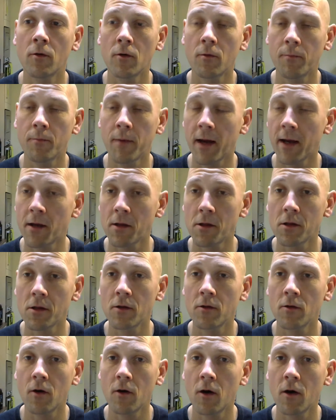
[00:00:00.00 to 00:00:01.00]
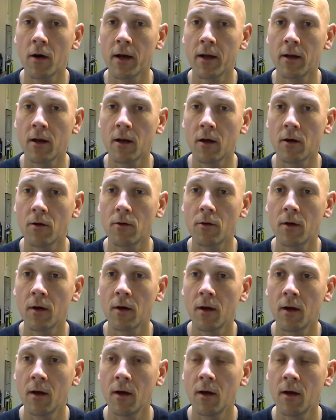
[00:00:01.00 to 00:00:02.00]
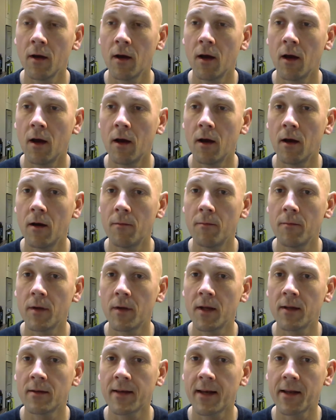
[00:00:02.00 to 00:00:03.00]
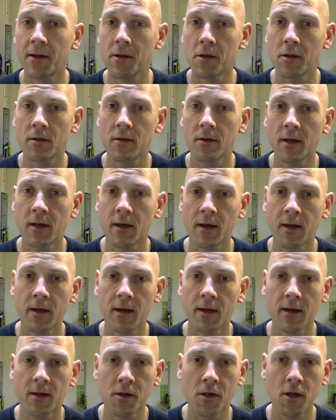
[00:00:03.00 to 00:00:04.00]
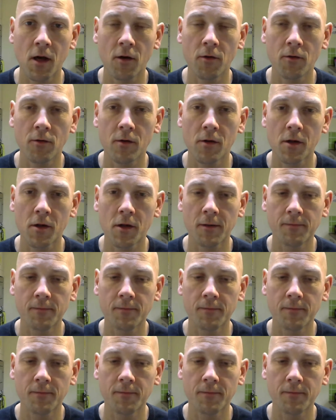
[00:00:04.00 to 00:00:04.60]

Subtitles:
pace and your high and low intensity zones.